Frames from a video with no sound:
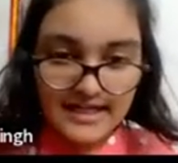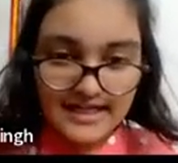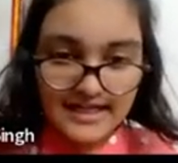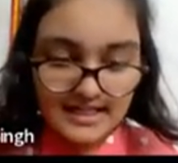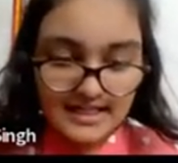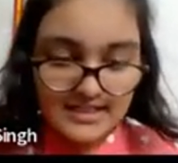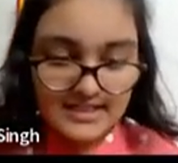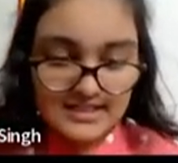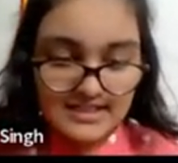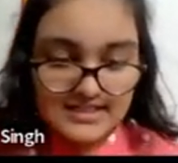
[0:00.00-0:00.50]

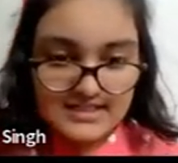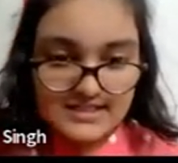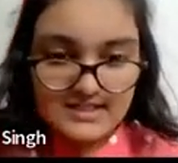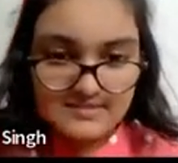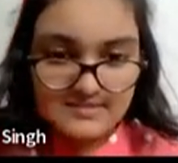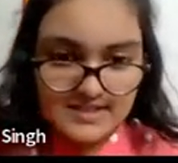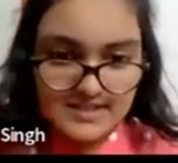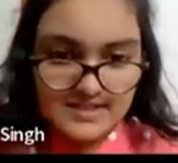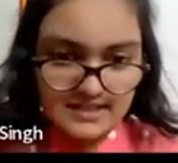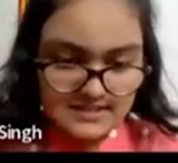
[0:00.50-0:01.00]
edit this
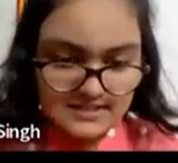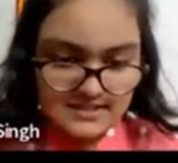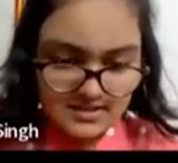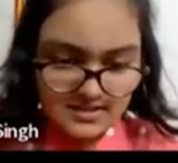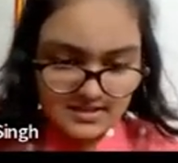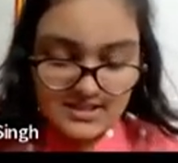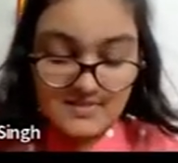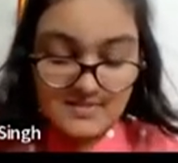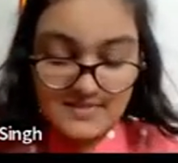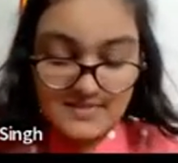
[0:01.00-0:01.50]

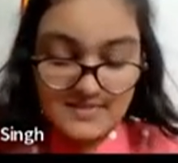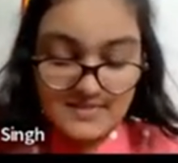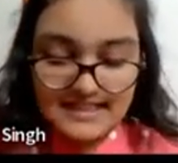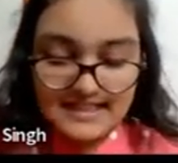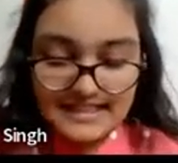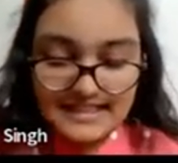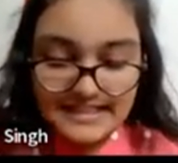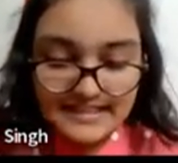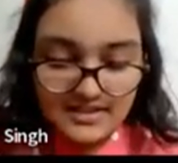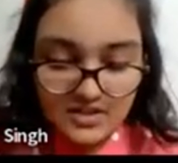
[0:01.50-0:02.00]

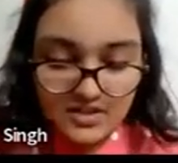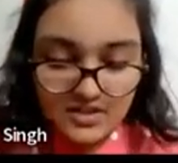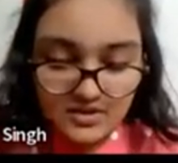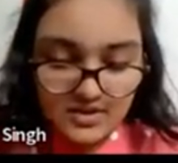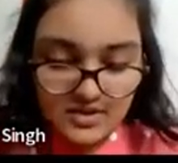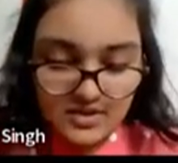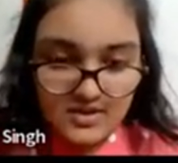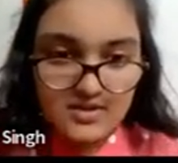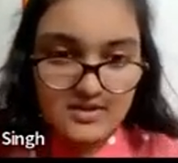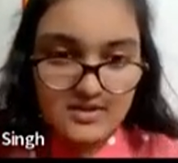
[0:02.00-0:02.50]
spacing later
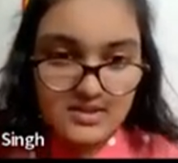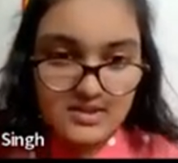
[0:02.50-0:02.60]
on.